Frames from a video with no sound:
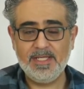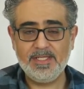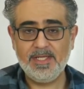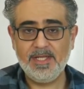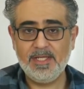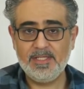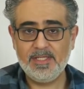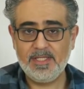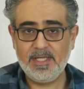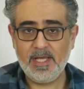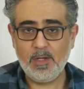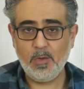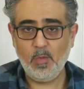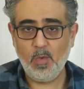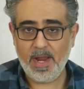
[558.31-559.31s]
isn't going to
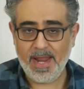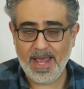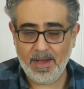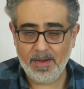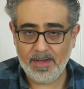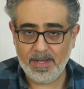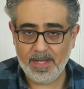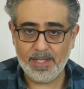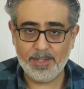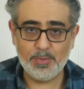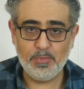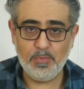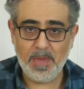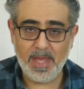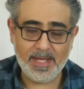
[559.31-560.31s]
take 1 hour, as
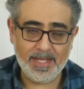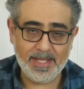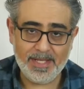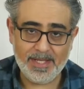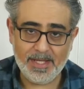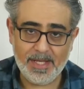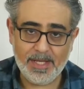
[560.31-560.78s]
many